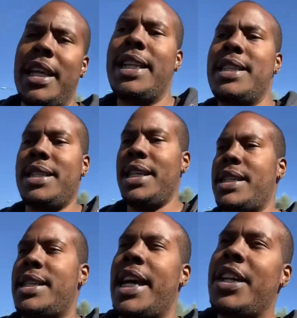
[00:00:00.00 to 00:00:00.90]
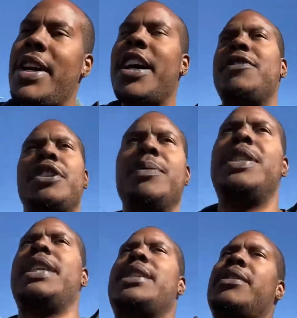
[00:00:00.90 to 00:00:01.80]
entities is that you have some
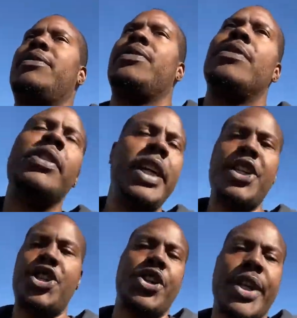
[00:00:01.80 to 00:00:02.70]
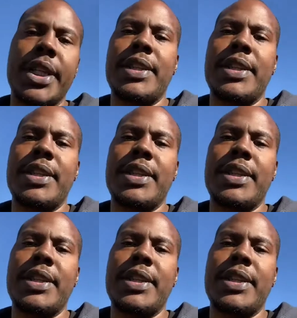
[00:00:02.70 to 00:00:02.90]
sense of insurance.